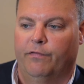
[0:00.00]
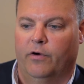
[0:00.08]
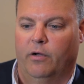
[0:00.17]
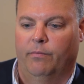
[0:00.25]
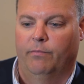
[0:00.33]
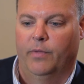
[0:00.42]

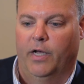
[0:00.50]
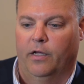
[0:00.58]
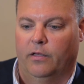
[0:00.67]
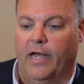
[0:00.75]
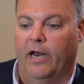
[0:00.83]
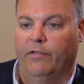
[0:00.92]
from a
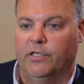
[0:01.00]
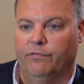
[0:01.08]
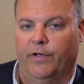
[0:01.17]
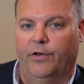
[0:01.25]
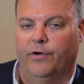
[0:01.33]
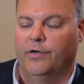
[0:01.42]
lot of these
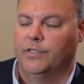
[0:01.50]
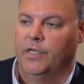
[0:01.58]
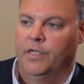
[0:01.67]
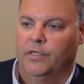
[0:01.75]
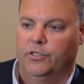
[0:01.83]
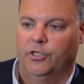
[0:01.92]
vendors
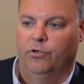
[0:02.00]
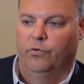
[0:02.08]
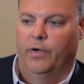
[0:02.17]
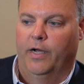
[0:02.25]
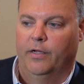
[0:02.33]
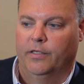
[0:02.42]

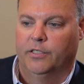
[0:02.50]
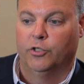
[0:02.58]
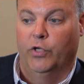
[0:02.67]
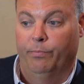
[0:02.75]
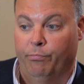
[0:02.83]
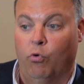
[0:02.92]
to
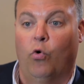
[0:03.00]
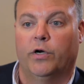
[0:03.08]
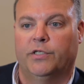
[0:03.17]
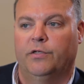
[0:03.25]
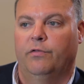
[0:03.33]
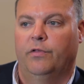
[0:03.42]
essentially
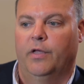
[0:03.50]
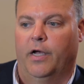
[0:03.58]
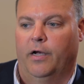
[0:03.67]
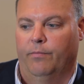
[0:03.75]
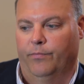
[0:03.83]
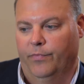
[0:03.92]
port
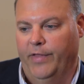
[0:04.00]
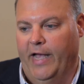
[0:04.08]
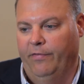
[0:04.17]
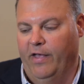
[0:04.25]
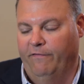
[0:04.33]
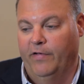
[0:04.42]

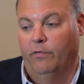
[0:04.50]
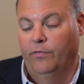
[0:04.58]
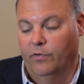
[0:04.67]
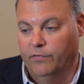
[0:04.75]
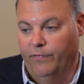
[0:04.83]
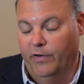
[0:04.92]

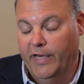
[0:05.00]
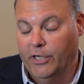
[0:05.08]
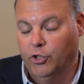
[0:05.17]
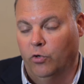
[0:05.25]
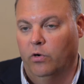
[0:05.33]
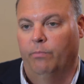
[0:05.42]
those
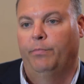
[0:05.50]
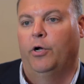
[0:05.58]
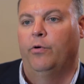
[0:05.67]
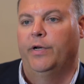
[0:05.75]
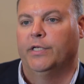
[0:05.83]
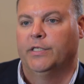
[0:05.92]
foundational
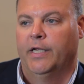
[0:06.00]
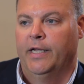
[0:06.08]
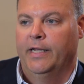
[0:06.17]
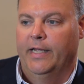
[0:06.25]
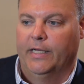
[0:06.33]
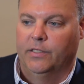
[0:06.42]
components
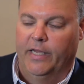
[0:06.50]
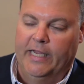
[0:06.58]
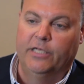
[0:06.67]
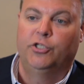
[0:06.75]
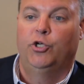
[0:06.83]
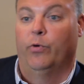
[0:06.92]
and
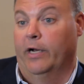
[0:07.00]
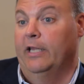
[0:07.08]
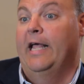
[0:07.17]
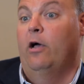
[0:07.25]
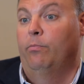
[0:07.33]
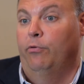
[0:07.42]
into a
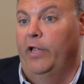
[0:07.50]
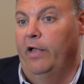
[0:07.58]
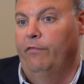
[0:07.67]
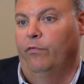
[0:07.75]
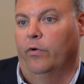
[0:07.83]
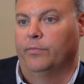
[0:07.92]
cloud
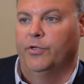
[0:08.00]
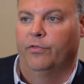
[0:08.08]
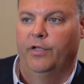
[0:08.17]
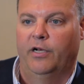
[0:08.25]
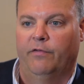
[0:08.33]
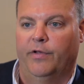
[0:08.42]
platform. So
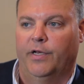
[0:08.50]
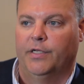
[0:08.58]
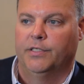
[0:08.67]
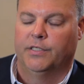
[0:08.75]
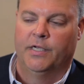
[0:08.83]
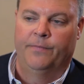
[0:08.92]
think of it
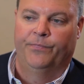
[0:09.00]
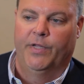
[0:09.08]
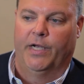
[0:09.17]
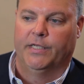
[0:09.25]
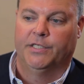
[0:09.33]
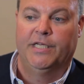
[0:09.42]
as
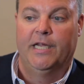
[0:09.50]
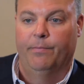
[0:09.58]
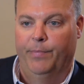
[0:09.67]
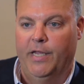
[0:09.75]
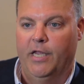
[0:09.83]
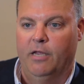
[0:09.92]

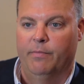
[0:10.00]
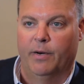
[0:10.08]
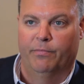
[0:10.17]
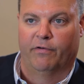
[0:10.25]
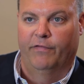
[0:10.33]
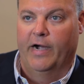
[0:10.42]
CMP, but it
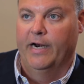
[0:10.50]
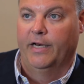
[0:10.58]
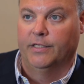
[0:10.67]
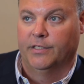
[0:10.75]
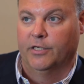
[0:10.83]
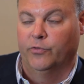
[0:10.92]
provided
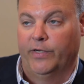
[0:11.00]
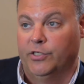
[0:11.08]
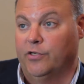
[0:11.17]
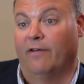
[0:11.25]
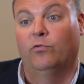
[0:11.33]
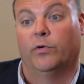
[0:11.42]
as essentially a
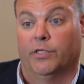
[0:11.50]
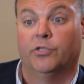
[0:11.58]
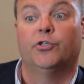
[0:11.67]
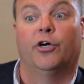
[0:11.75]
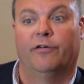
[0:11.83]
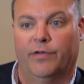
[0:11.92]
software as a
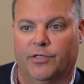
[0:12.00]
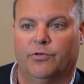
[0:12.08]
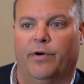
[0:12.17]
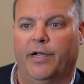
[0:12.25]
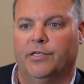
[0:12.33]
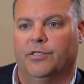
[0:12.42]
service,
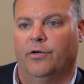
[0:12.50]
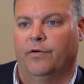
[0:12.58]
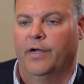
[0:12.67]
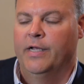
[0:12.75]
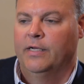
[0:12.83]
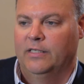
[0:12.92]
right? So
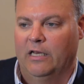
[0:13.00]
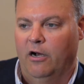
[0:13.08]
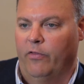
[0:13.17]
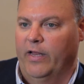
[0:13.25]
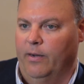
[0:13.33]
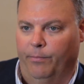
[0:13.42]
take
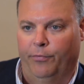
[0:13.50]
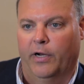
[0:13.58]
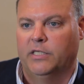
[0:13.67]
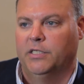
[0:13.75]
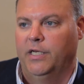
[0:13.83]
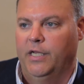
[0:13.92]
all that
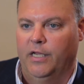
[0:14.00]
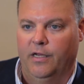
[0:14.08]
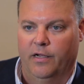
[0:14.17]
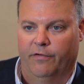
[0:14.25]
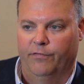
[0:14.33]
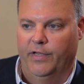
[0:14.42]

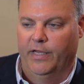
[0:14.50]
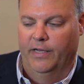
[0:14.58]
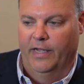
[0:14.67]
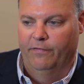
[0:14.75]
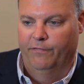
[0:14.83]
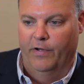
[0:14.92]
complexity of the
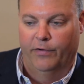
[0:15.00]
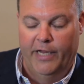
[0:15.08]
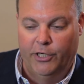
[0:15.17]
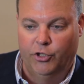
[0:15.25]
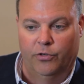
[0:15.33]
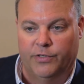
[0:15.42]

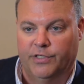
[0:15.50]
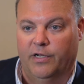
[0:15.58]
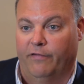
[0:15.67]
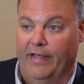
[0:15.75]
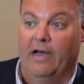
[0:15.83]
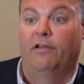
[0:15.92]
foundational
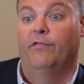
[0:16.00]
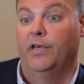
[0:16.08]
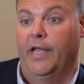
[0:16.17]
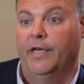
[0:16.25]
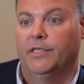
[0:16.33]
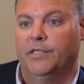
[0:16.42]
stuff out of the
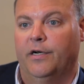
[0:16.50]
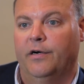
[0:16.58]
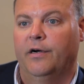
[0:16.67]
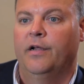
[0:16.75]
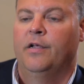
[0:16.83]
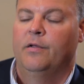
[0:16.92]
data
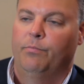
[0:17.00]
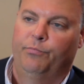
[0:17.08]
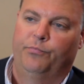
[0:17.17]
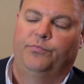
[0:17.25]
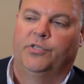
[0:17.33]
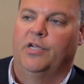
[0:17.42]
center,
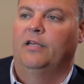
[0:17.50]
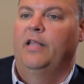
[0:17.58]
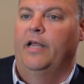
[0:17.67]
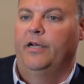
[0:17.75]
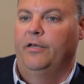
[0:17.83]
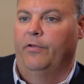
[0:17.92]
suck
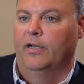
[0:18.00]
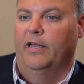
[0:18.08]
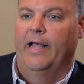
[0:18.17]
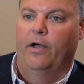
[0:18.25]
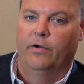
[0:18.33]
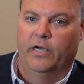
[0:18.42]
that into the
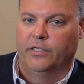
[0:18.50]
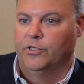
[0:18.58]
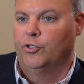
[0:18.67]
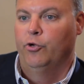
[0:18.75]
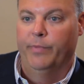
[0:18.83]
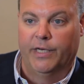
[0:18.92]
cloud,
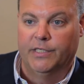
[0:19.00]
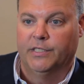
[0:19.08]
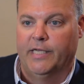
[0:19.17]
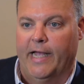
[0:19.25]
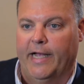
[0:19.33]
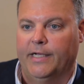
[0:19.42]
consume it as
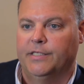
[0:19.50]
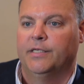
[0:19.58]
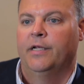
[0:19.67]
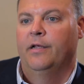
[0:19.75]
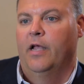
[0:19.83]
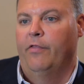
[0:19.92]
SaaS,
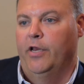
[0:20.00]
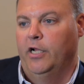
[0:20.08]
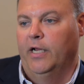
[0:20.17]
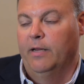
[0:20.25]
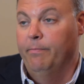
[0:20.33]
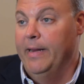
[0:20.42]
and then you
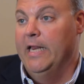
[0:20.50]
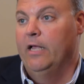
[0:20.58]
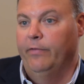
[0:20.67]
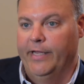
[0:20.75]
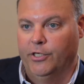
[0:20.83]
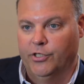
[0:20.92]
can
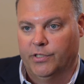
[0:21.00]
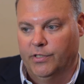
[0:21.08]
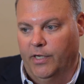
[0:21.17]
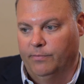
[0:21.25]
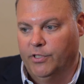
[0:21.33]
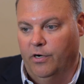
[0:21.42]
immediately just
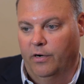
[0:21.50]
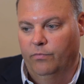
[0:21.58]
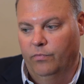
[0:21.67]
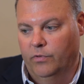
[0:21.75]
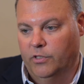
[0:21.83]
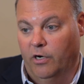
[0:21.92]

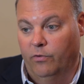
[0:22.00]
start